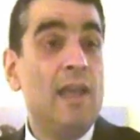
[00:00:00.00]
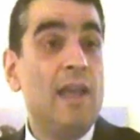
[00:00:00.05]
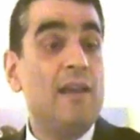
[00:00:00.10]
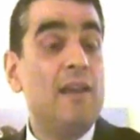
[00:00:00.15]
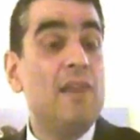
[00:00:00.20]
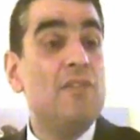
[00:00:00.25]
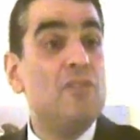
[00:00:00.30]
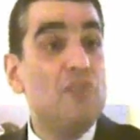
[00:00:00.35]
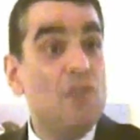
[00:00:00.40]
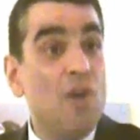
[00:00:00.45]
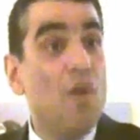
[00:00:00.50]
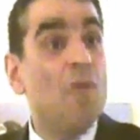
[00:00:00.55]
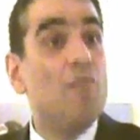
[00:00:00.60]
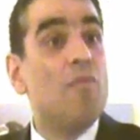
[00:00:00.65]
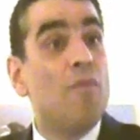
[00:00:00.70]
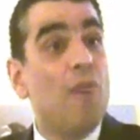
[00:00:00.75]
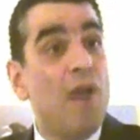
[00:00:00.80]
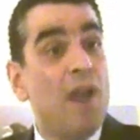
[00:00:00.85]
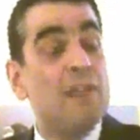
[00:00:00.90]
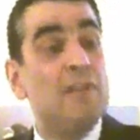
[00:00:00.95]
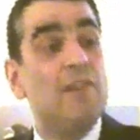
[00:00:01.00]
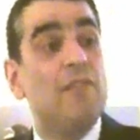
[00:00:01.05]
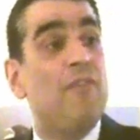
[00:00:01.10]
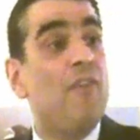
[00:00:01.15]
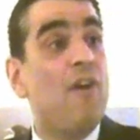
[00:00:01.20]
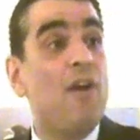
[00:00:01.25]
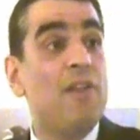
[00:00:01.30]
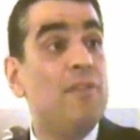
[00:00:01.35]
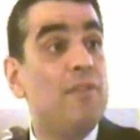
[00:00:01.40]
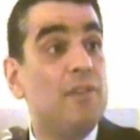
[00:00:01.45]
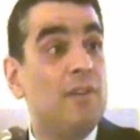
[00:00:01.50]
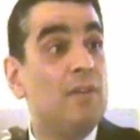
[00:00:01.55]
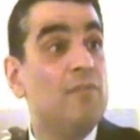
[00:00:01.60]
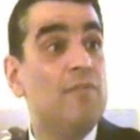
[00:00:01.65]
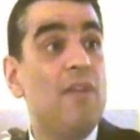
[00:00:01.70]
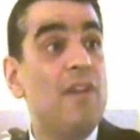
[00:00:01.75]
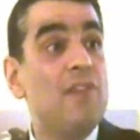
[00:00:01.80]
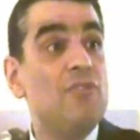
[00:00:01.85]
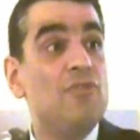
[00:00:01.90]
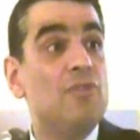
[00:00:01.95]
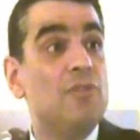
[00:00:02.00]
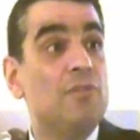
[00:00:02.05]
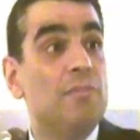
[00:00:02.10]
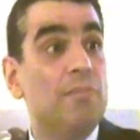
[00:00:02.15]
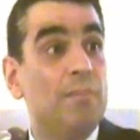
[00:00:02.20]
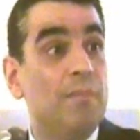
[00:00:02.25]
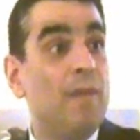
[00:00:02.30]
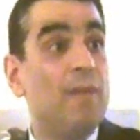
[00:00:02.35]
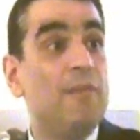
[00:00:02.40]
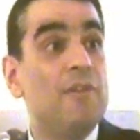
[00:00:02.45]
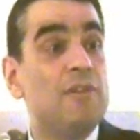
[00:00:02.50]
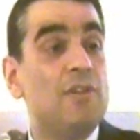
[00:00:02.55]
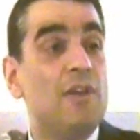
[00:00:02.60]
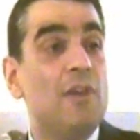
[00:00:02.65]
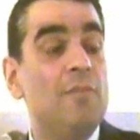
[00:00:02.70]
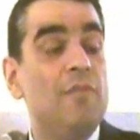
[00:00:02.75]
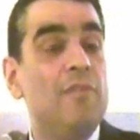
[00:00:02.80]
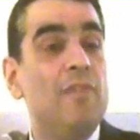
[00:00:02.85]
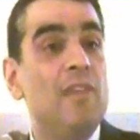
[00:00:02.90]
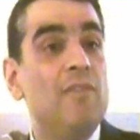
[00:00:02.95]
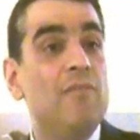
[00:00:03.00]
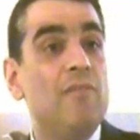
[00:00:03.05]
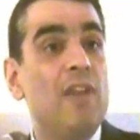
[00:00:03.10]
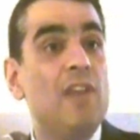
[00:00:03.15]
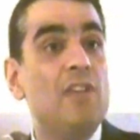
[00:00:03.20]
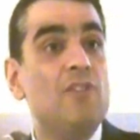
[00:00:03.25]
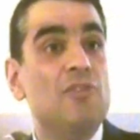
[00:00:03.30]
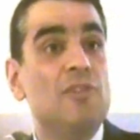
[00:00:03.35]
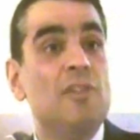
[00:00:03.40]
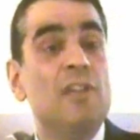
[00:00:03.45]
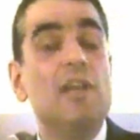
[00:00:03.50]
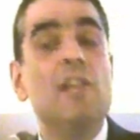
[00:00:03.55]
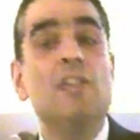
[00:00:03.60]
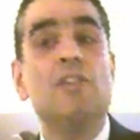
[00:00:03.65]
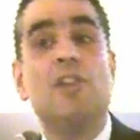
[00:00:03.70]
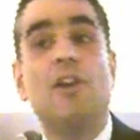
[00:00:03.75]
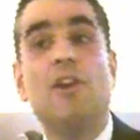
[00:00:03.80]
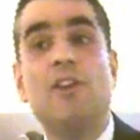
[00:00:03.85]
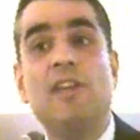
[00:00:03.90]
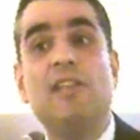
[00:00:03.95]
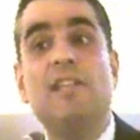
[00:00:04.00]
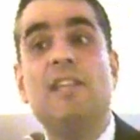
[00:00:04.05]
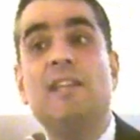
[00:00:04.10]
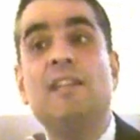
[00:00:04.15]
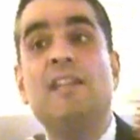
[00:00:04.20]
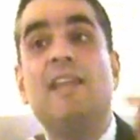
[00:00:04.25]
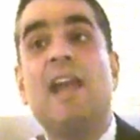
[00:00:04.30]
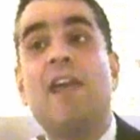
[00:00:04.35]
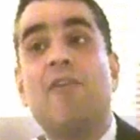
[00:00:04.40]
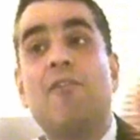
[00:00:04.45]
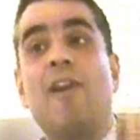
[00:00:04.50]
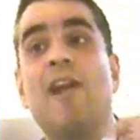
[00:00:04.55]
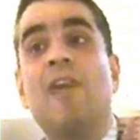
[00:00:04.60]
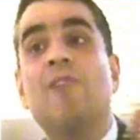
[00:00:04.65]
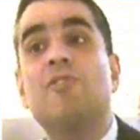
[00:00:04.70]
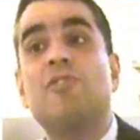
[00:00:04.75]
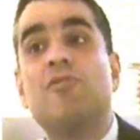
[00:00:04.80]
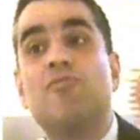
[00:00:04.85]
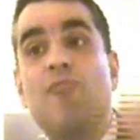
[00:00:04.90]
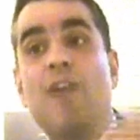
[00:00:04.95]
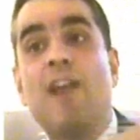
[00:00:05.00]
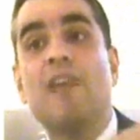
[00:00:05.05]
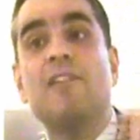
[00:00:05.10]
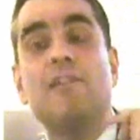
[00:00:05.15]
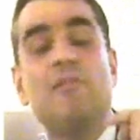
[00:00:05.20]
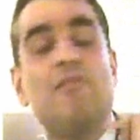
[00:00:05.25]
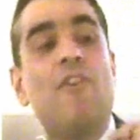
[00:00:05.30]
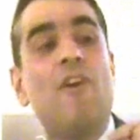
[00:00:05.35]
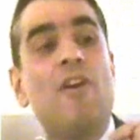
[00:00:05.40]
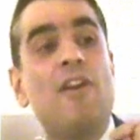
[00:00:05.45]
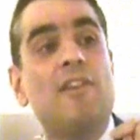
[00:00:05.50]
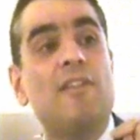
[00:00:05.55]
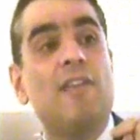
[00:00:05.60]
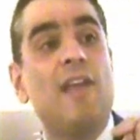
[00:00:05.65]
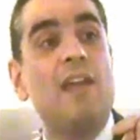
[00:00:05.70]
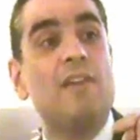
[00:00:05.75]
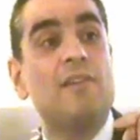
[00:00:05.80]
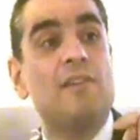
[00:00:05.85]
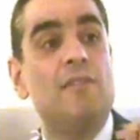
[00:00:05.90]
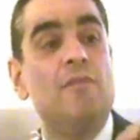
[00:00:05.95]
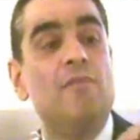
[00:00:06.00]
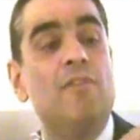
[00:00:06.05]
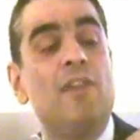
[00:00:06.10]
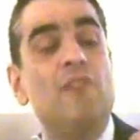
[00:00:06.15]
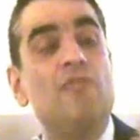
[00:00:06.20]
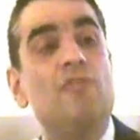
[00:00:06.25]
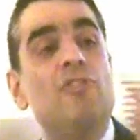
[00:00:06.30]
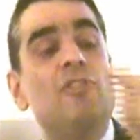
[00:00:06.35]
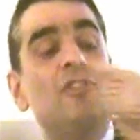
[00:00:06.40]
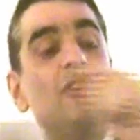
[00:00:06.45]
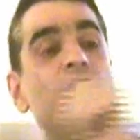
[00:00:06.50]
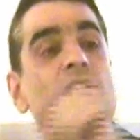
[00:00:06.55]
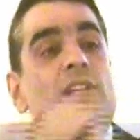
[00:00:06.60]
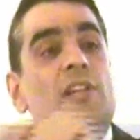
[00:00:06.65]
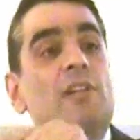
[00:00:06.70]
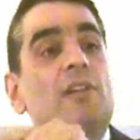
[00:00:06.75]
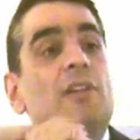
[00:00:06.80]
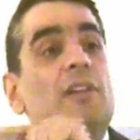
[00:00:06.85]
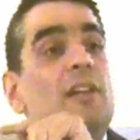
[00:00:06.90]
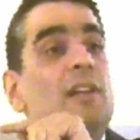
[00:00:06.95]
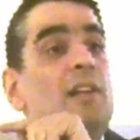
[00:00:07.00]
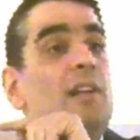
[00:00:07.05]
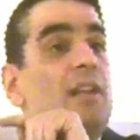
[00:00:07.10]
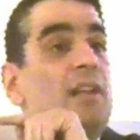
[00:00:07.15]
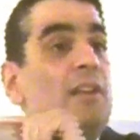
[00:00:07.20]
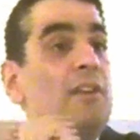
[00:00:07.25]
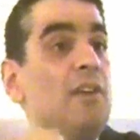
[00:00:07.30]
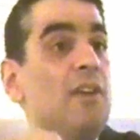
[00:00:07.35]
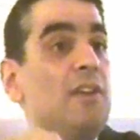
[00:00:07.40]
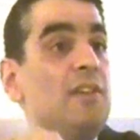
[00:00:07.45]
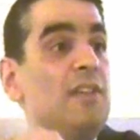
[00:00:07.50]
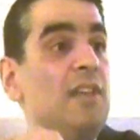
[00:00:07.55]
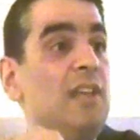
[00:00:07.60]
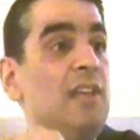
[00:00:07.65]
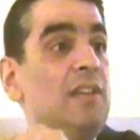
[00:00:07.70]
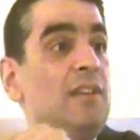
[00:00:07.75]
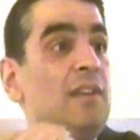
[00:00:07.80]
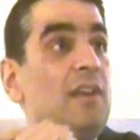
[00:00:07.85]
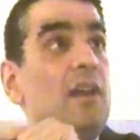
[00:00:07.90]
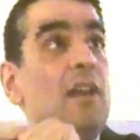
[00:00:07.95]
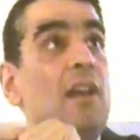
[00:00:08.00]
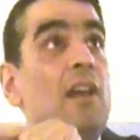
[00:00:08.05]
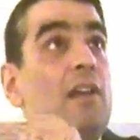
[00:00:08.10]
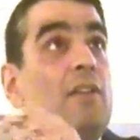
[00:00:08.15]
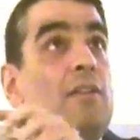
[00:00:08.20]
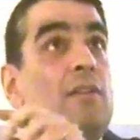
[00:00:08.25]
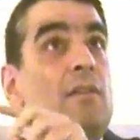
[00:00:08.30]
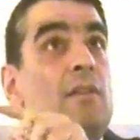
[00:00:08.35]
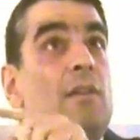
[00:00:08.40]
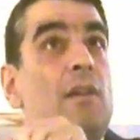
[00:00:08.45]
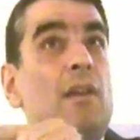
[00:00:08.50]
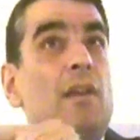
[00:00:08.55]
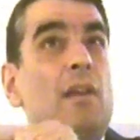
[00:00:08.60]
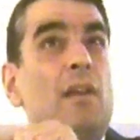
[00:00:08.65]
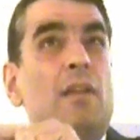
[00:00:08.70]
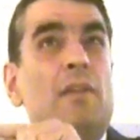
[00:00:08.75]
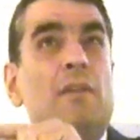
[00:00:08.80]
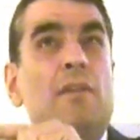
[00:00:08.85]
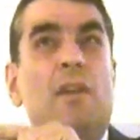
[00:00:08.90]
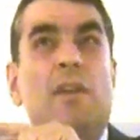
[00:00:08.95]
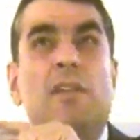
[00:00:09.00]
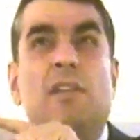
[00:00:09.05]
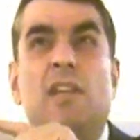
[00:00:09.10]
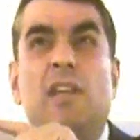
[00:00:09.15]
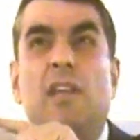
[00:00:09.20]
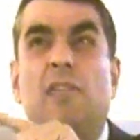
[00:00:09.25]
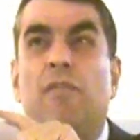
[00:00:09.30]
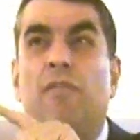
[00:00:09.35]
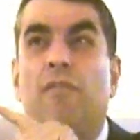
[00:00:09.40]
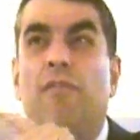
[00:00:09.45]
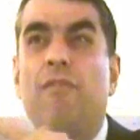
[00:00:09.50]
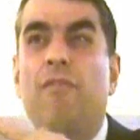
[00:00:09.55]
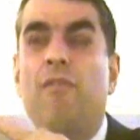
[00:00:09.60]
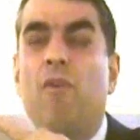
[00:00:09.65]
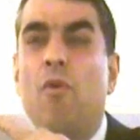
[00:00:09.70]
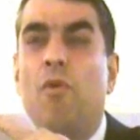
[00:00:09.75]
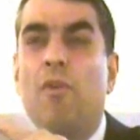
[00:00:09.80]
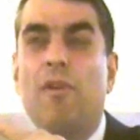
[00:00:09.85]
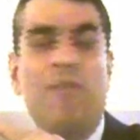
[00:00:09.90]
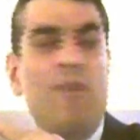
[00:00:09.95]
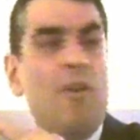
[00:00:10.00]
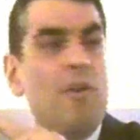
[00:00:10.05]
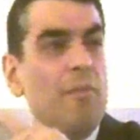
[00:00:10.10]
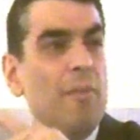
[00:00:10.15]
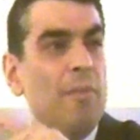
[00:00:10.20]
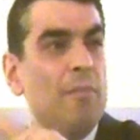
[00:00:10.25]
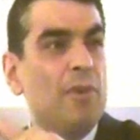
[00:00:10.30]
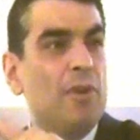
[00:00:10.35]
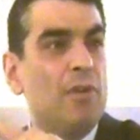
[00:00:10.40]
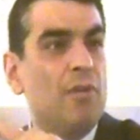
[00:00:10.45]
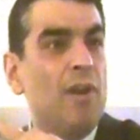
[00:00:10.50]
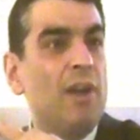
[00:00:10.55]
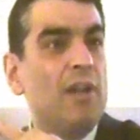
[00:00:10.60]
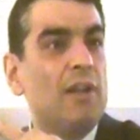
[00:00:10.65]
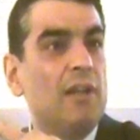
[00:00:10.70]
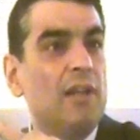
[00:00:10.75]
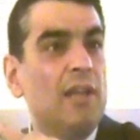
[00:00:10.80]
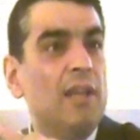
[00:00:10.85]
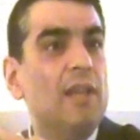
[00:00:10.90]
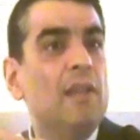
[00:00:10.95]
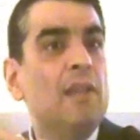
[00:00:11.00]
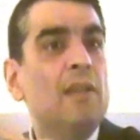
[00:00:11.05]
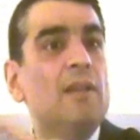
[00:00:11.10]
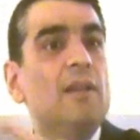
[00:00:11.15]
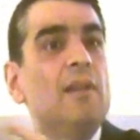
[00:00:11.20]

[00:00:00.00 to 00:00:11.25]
and had not ratified the convention at the time of the invasion. Turkey didn't get around to ratifying that convention until 1994, if I remember correctly,